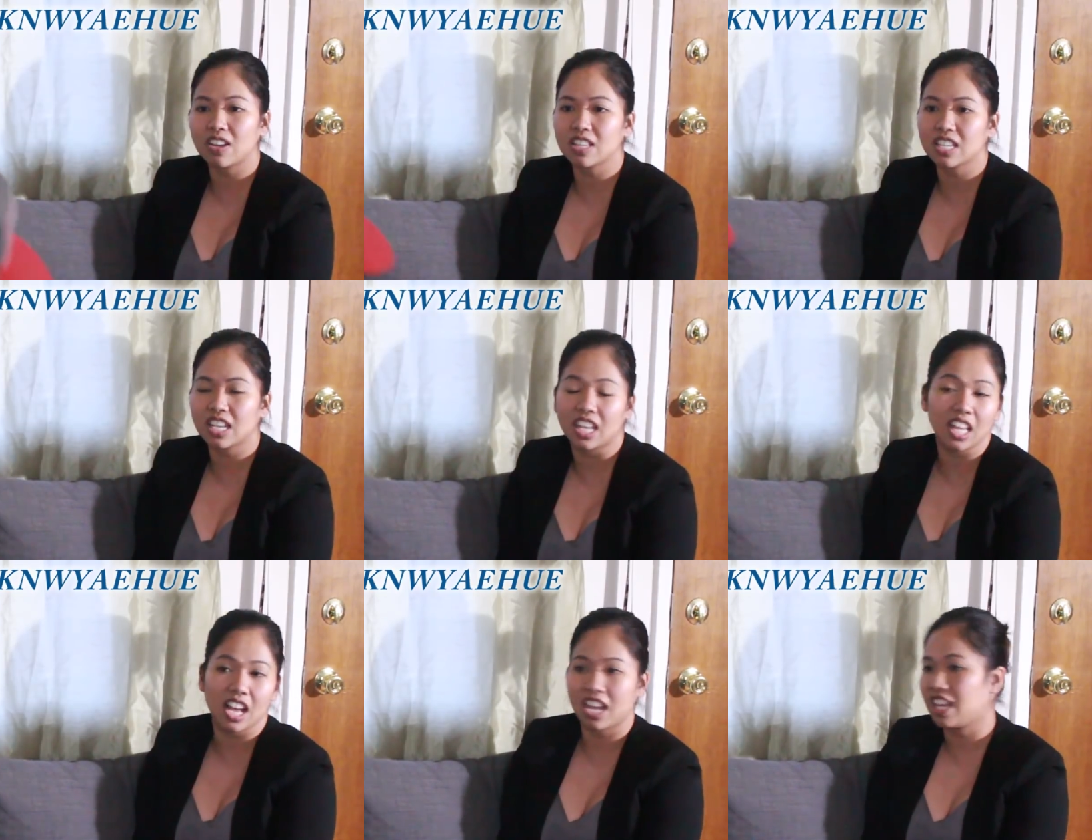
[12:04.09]

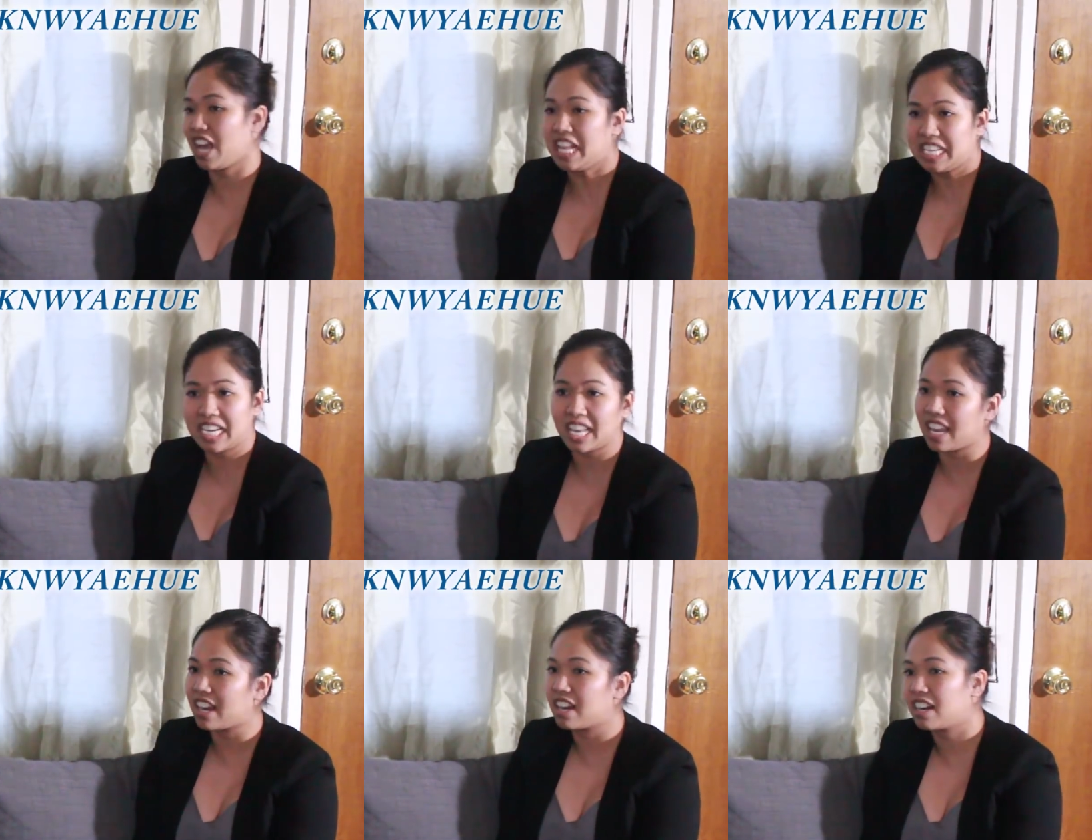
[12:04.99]
guarantee, I didn't
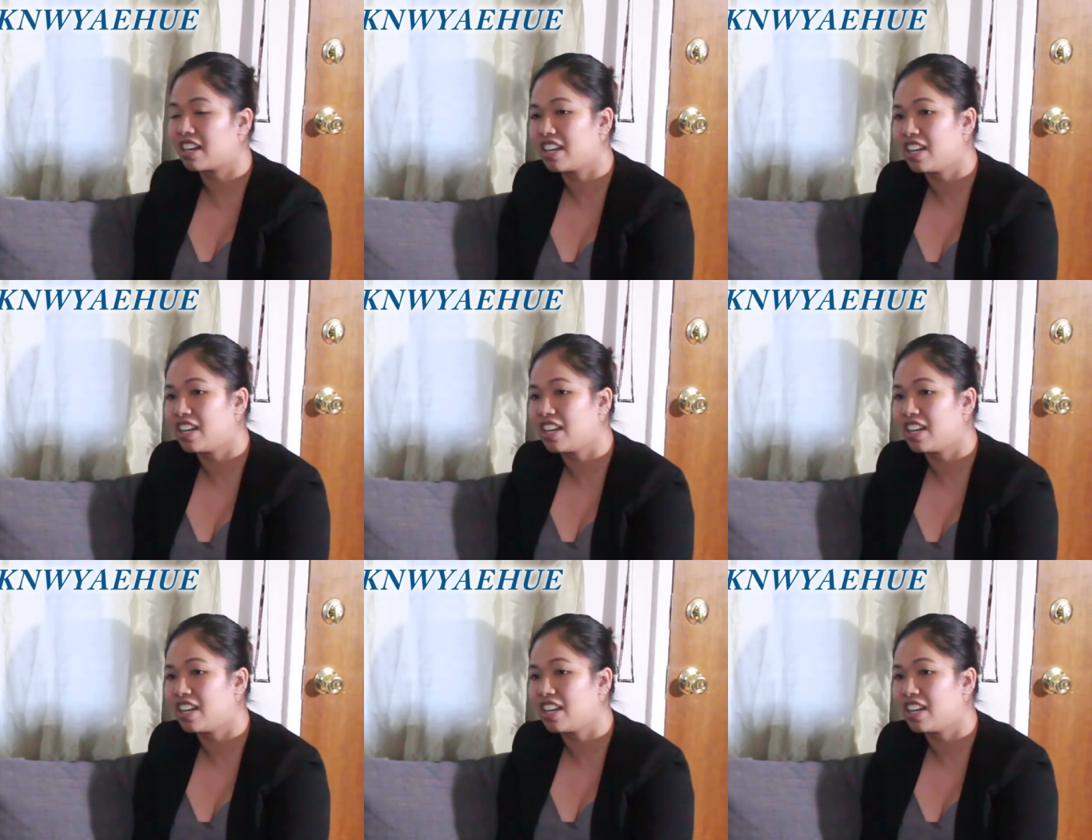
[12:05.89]
care.